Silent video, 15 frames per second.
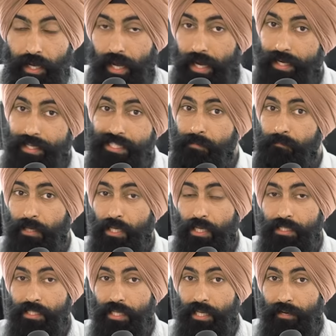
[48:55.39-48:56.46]
It isn't
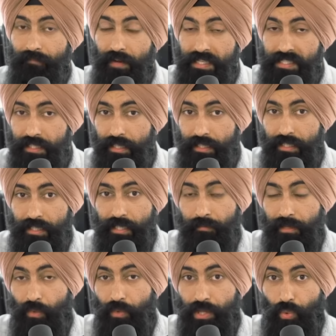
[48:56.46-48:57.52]
because they invested into
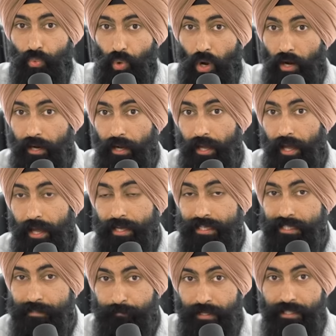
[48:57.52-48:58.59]
something with the wrong
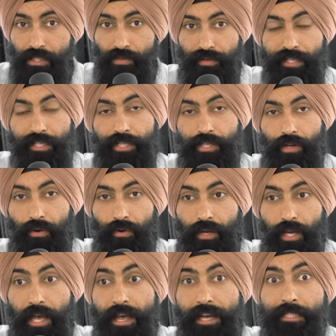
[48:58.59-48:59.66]
expense ratio.
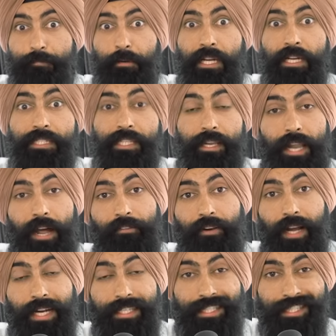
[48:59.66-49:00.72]
It's because they never
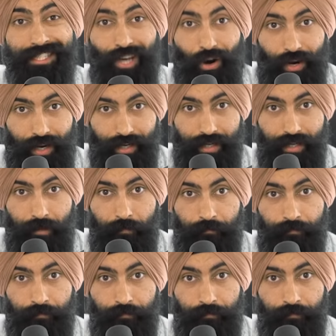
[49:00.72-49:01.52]
got started.